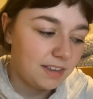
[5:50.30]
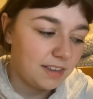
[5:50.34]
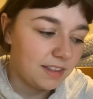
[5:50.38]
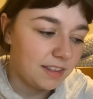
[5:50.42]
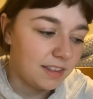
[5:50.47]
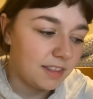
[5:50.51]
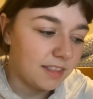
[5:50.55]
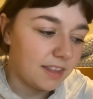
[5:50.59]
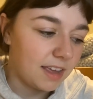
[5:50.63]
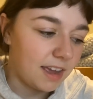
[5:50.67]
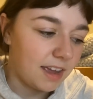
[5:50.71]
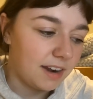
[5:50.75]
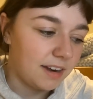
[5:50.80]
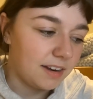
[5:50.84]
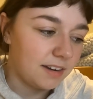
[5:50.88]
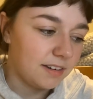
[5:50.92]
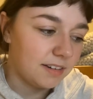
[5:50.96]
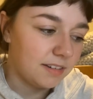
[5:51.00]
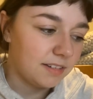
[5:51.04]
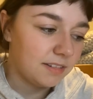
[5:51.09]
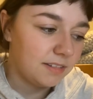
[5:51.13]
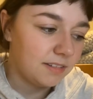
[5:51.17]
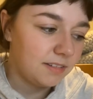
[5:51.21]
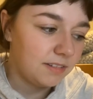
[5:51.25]

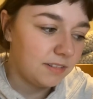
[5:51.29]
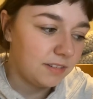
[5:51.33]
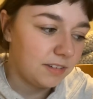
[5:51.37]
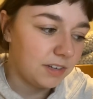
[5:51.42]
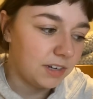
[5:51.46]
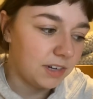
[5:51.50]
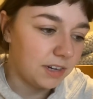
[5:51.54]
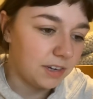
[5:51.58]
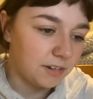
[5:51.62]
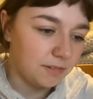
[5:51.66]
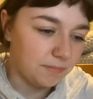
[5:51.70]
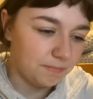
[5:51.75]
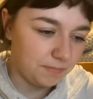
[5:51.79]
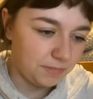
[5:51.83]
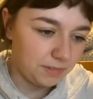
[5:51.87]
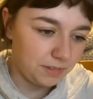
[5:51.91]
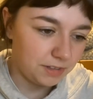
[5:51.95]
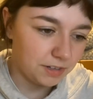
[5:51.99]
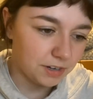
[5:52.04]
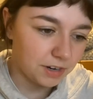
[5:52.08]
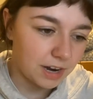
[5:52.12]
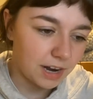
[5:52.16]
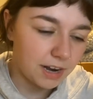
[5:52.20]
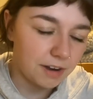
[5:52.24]
then you know
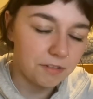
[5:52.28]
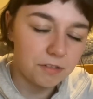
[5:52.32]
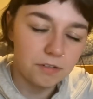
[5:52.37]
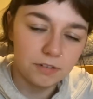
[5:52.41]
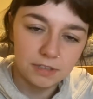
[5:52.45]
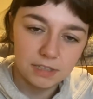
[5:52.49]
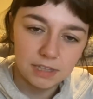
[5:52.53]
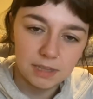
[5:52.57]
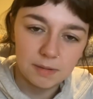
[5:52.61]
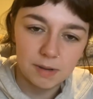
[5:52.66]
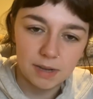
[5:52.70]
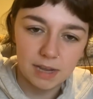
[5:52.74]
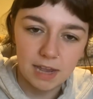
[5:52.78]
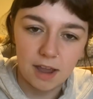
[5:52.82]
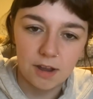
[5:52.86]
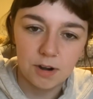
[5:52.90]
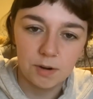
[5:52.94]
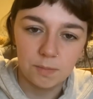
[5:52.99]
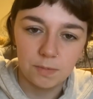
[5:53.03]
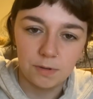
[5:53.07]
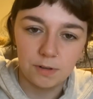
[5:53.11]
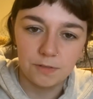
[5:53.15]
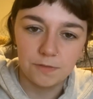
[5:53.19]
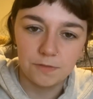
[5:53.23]
you're kind of holding them
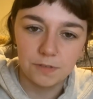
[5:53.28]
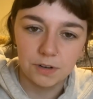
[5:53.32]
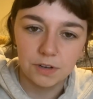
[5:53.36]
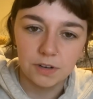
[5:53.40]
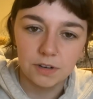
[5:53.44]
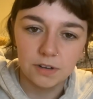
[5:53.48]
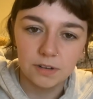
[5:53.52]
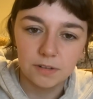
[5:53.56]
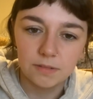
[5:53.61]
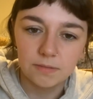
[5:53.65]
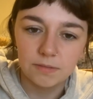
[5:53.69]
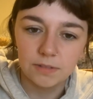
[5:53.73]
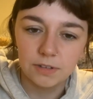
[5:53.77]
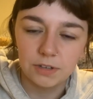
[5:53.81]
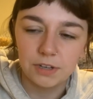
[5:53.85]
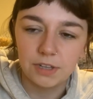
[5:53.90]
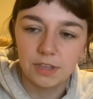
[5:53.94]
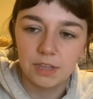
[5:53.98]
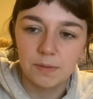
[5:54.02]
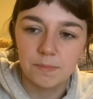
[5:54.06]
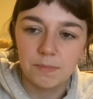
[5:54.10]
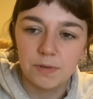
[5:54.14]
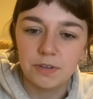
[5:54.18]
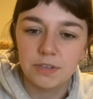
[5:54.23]
accountable for learning
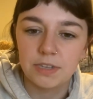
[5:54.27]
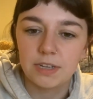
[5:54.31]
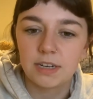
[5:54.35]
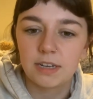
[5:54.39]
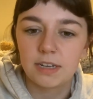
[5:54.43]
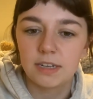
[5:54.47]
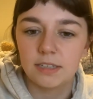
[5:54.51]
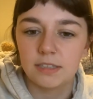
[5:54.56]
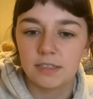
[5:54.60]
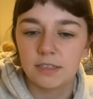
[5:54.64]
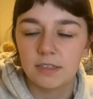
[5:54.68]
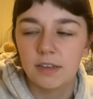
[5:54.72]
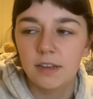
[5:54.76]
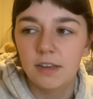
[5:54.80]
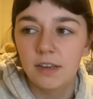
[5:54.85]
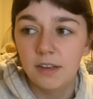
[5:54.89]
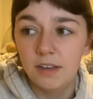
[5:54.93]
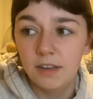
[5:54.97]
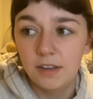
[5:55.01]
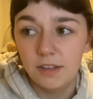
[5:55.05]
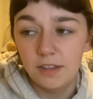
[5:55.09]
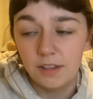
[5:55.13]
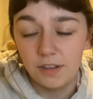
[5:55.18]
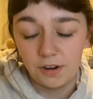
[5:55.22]
their music, because
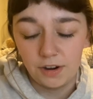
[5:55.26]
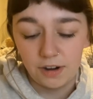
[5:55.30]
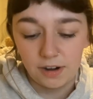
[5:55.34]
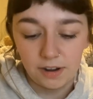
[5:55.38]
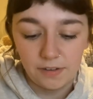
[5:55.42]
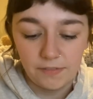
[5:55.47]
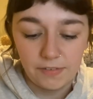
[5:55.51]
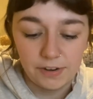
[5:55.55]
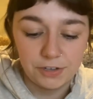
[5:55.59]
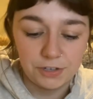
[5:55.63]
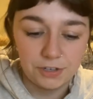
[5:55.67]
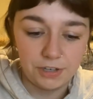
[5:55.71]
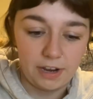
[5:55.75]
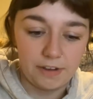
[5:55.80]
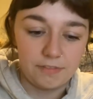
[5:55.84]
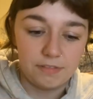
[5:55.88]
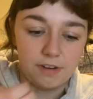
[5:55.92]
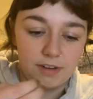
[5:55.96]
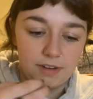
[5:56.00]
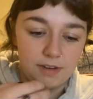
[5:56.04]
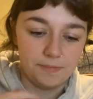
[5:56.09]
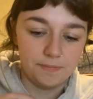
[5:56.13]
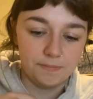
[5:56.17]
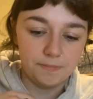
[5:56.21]
you're gonna eventually have
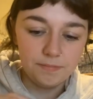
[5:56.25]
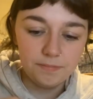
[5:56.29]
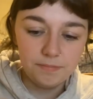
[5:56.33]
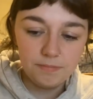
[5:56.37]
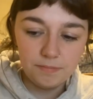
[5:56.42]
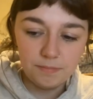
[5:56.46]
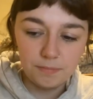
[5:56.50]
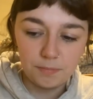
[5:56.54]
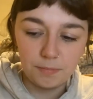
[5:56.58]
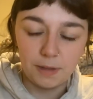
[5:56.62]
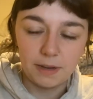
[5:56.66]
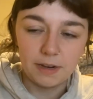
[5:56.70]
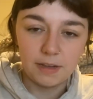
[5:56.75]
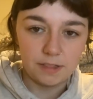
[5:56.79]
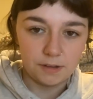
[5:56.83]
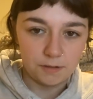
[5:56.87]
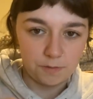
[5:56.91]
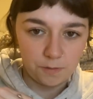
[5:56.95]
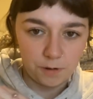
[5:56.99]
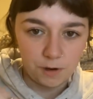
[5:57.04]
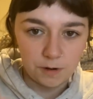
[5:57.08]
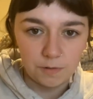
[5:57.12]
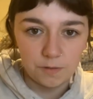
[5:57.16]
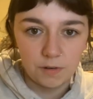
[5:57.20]
to play in the
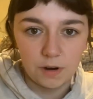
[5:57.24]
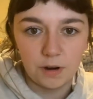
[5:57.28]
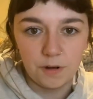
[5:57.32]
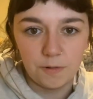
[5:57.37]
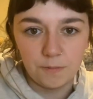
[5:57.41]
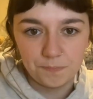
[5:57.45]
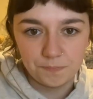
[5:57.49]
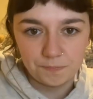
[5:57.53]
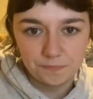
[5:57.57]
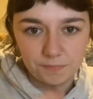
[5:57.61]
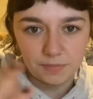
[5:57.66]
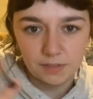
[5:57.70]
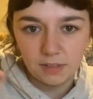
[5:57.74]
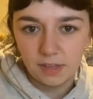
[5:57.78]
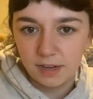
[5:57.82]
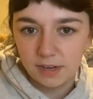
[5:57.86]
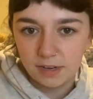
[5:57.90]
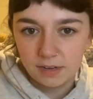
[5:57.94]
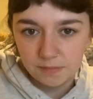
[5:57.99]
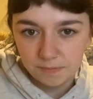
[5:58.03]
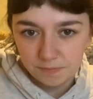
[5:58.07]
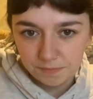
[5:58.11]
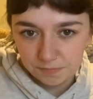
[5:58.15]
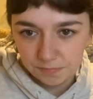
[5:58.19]
front row,
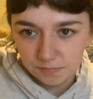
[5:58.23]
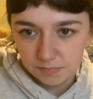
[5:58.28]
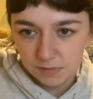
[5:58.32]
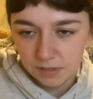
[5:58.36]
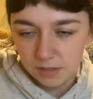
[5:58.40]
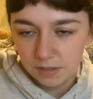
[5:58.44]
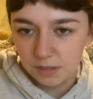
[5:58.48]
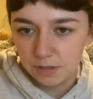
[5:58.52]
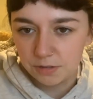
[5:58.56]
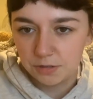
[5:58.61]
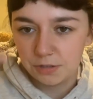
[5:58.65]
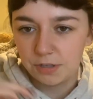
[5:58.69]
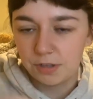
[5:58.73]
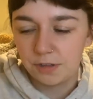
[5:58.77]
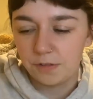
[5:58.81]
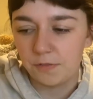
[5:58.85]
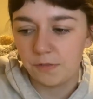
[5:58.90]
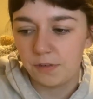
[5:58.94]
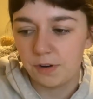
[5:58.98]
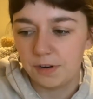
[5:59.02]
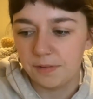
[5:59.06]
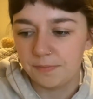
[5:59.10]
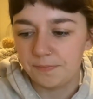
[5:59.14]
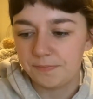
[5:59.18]
like closer to the
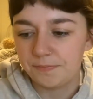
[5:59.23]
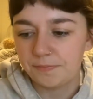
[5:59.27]
front.